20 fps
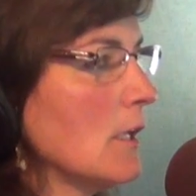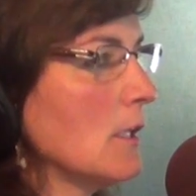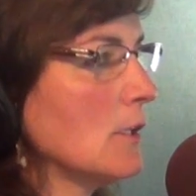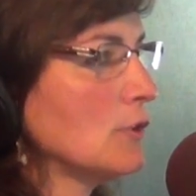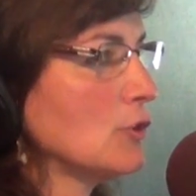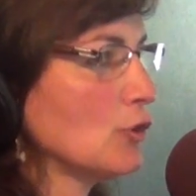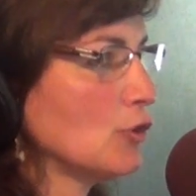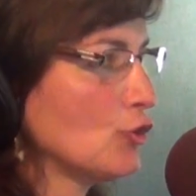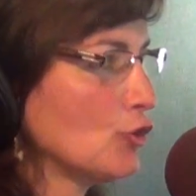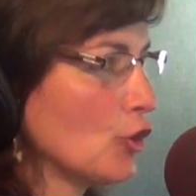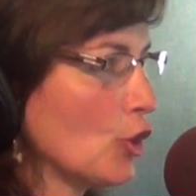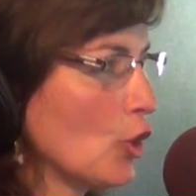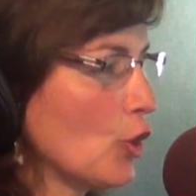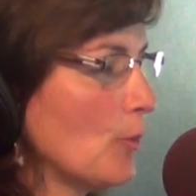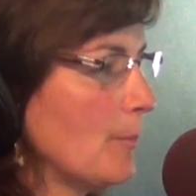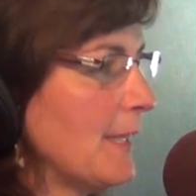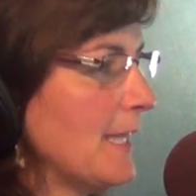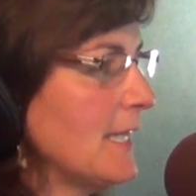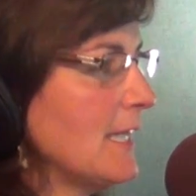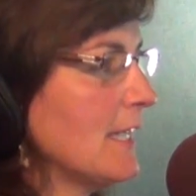
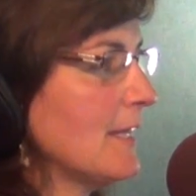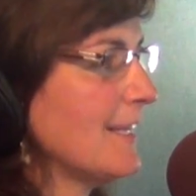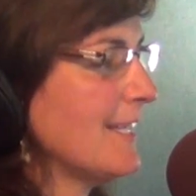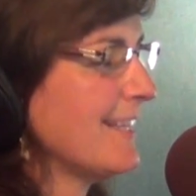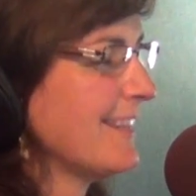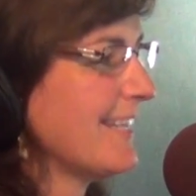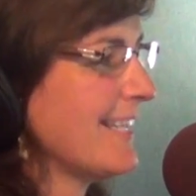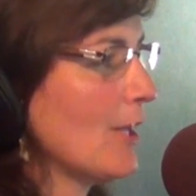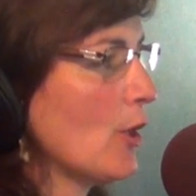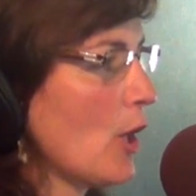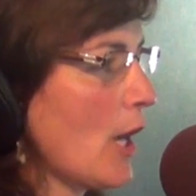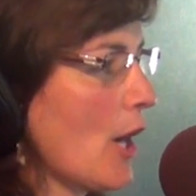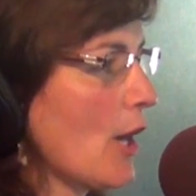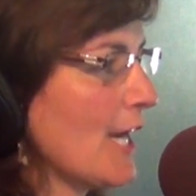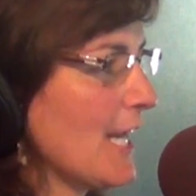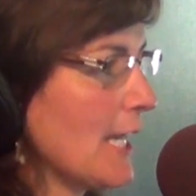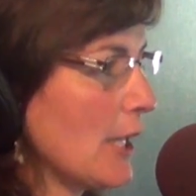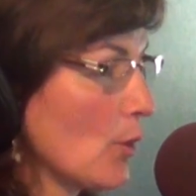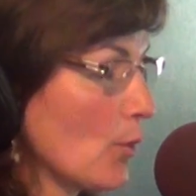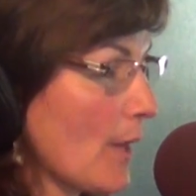determine that there
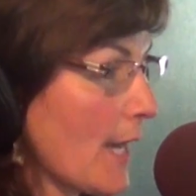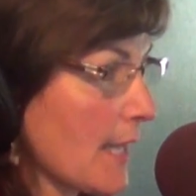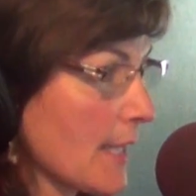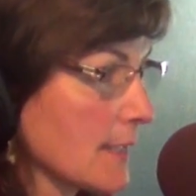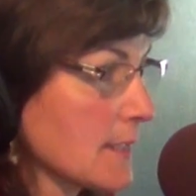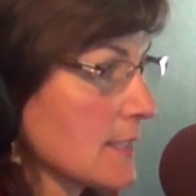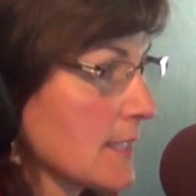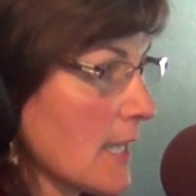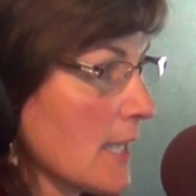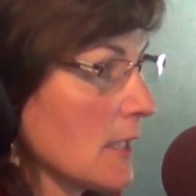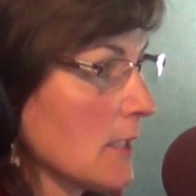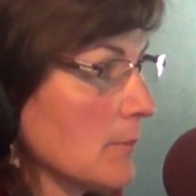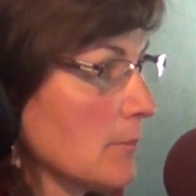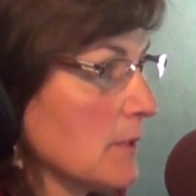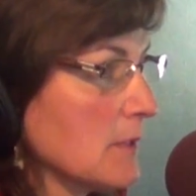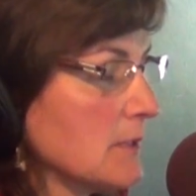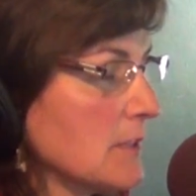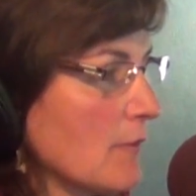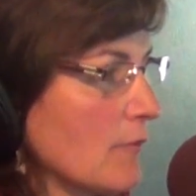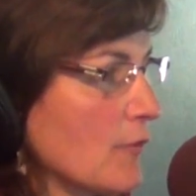are
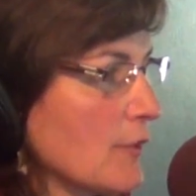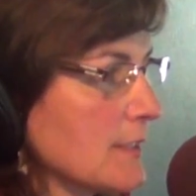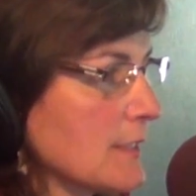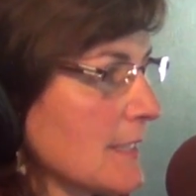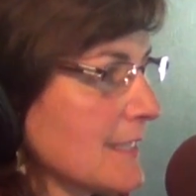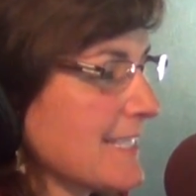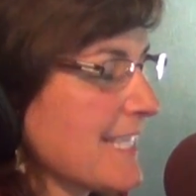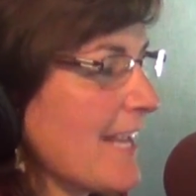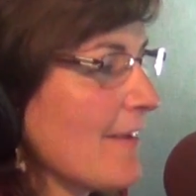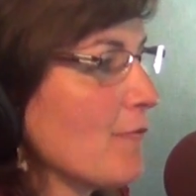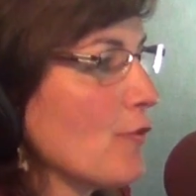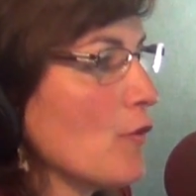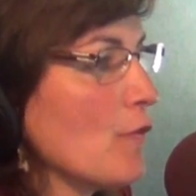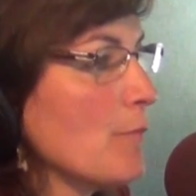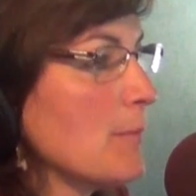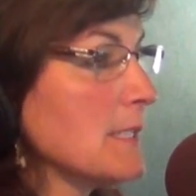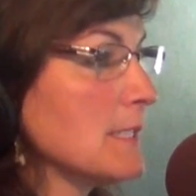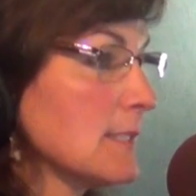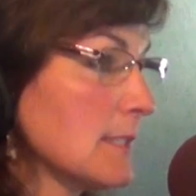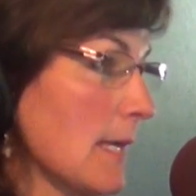irreconcilable differences if
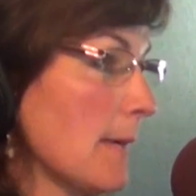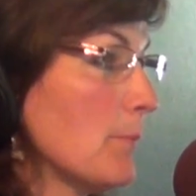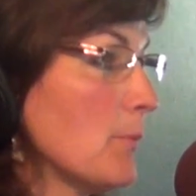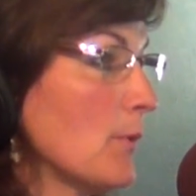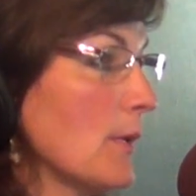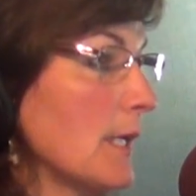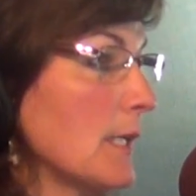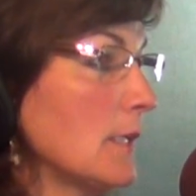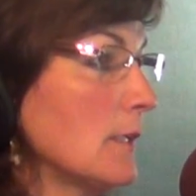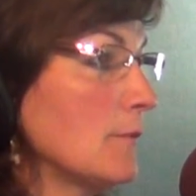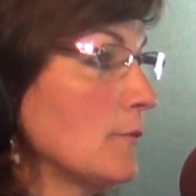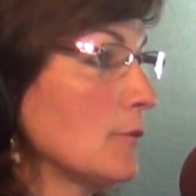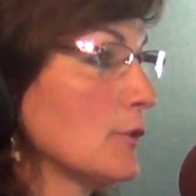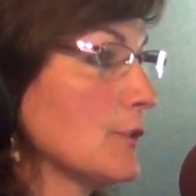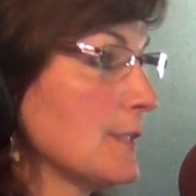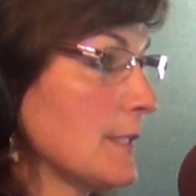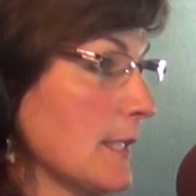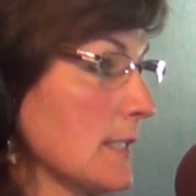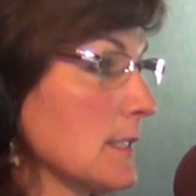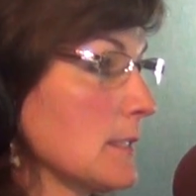you've been separated for
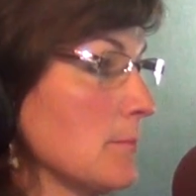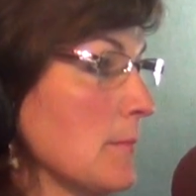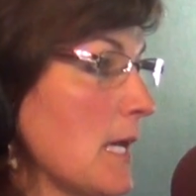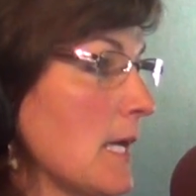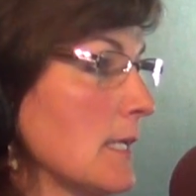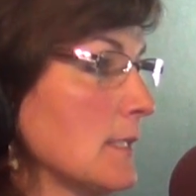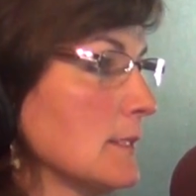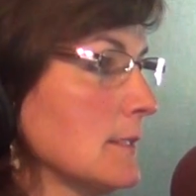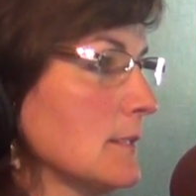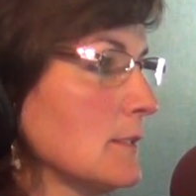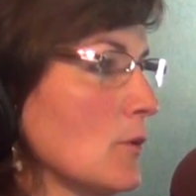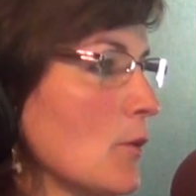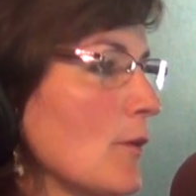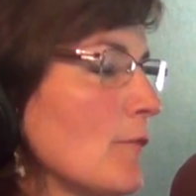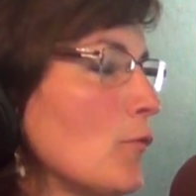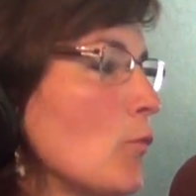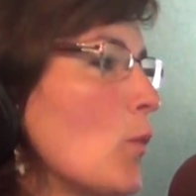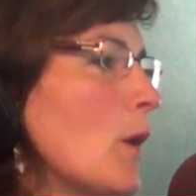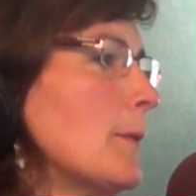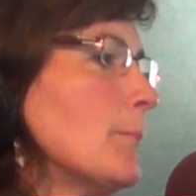6 months. So
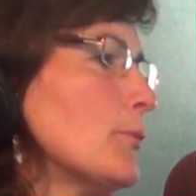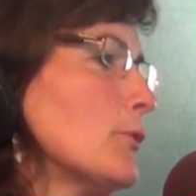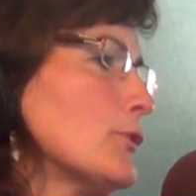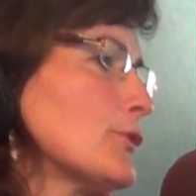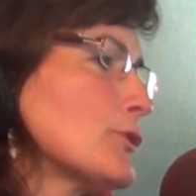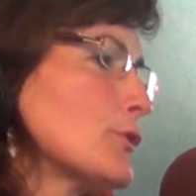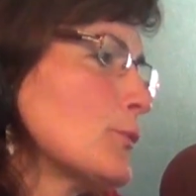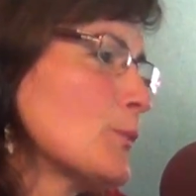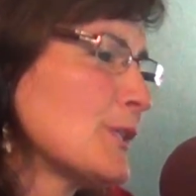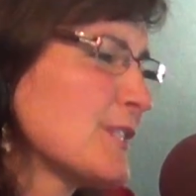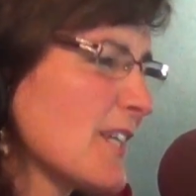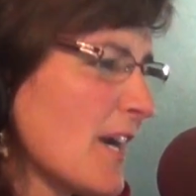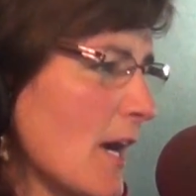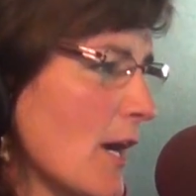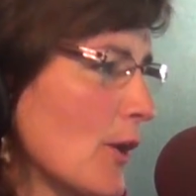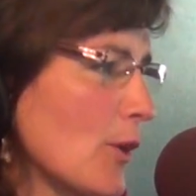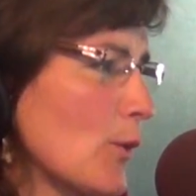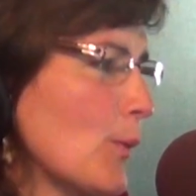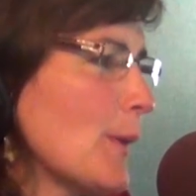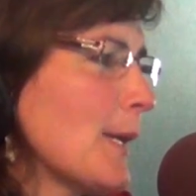if one person was
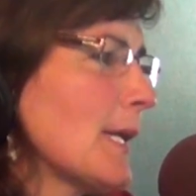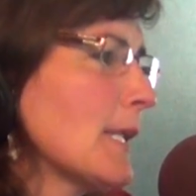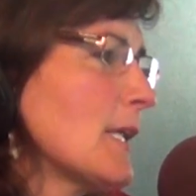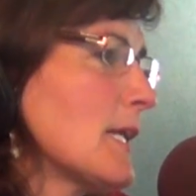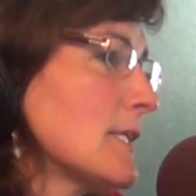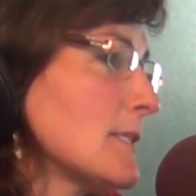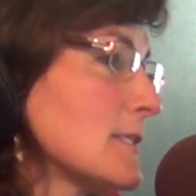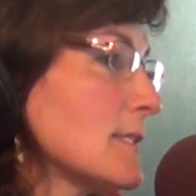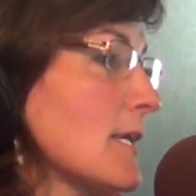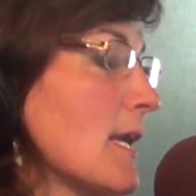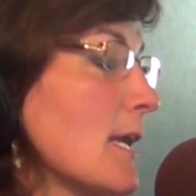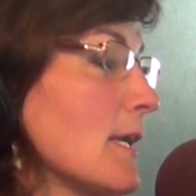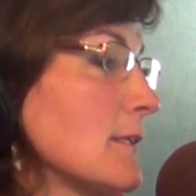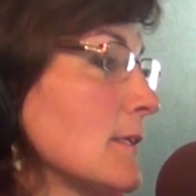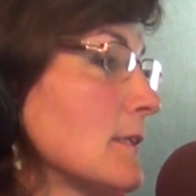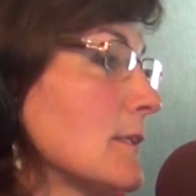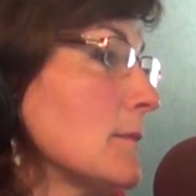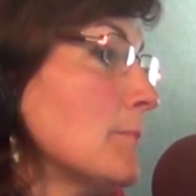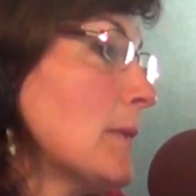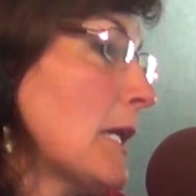arguing, let's say,
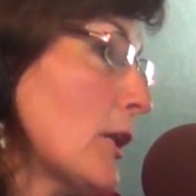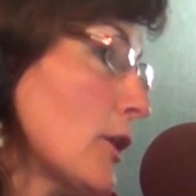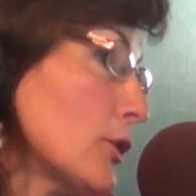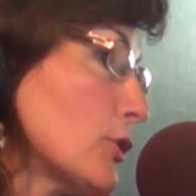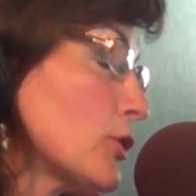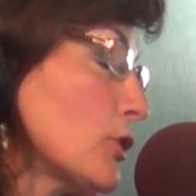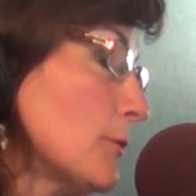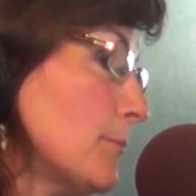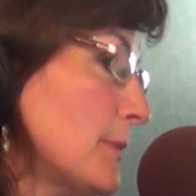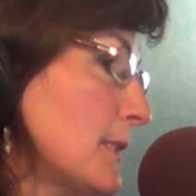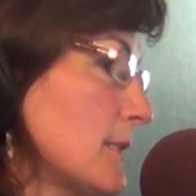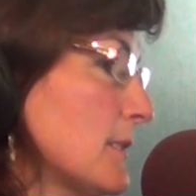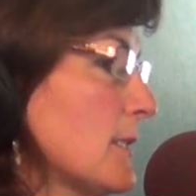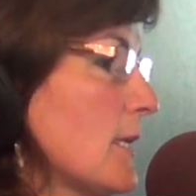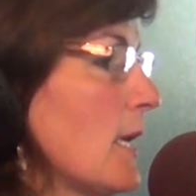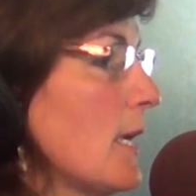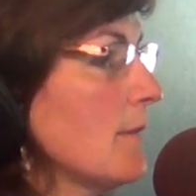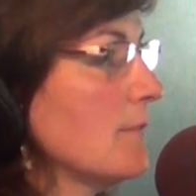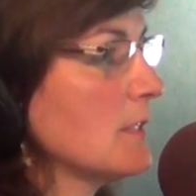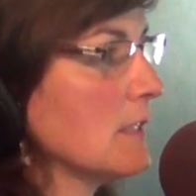that the marriage could be
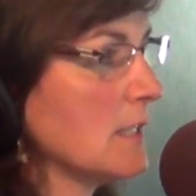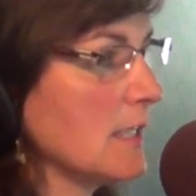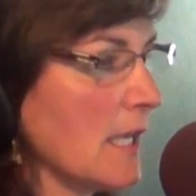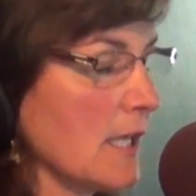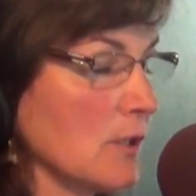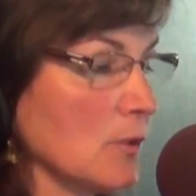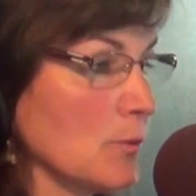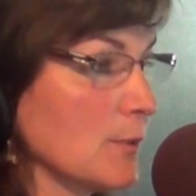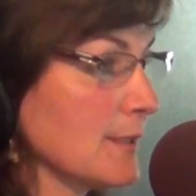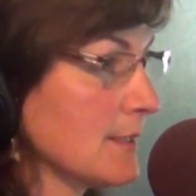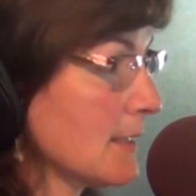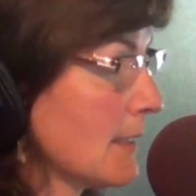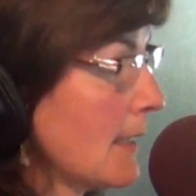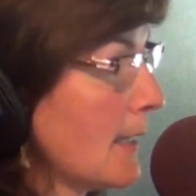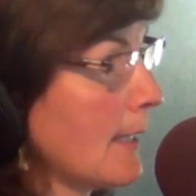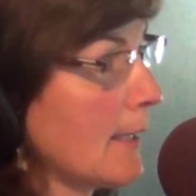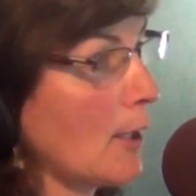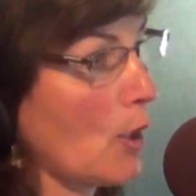saved and the other was saying